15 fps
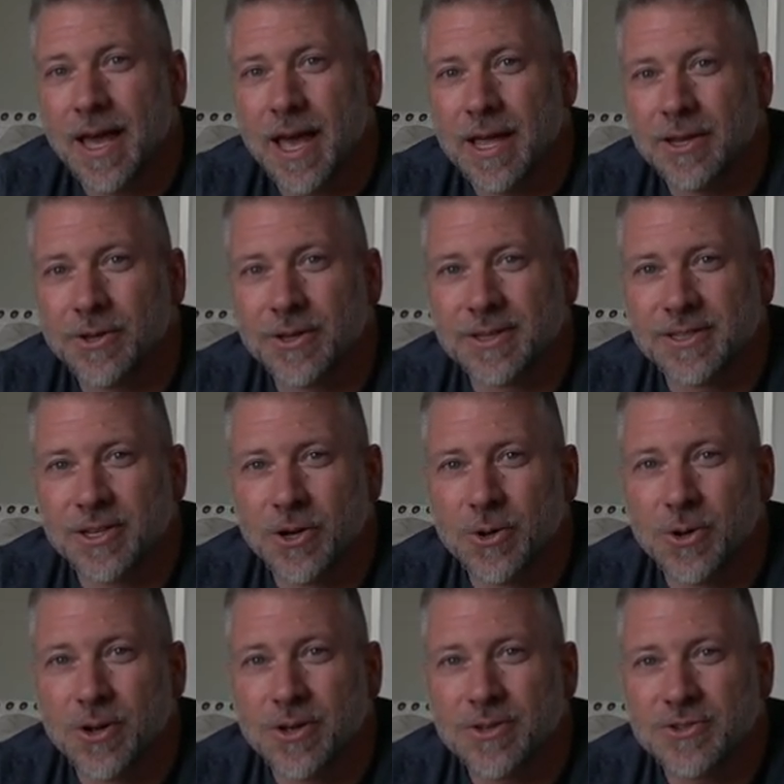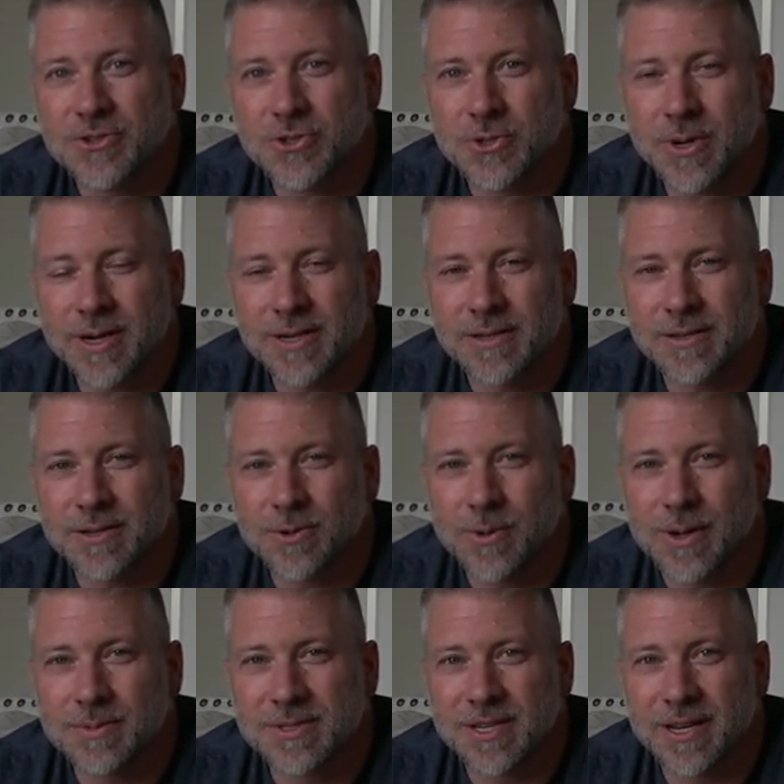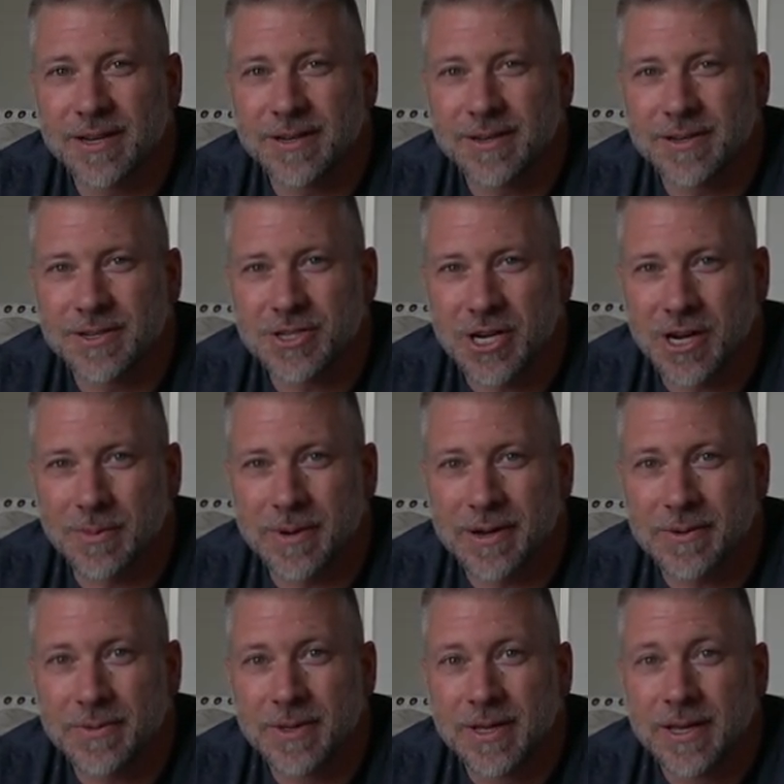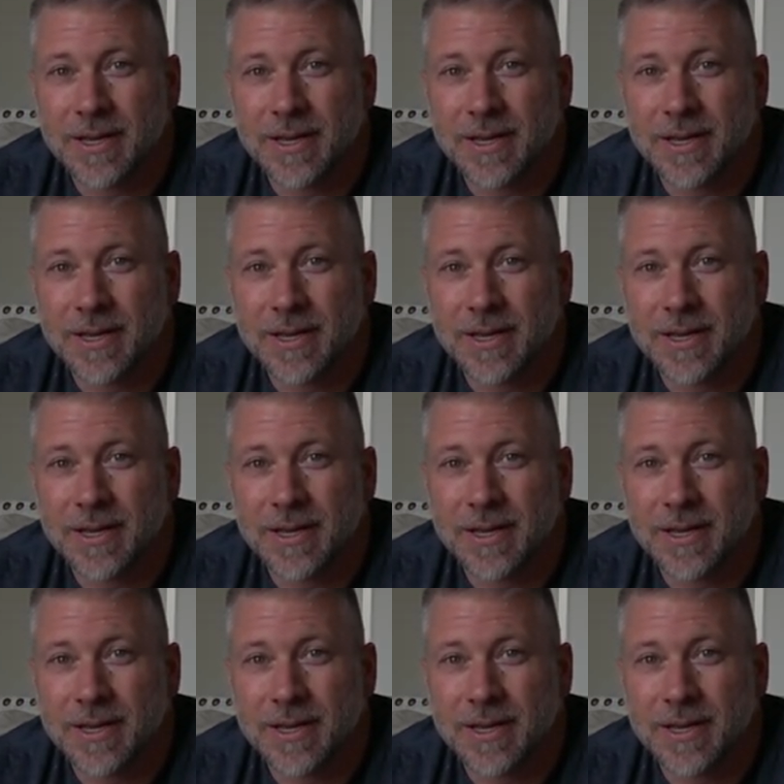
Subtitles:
and you get to go straight to their website and check them out.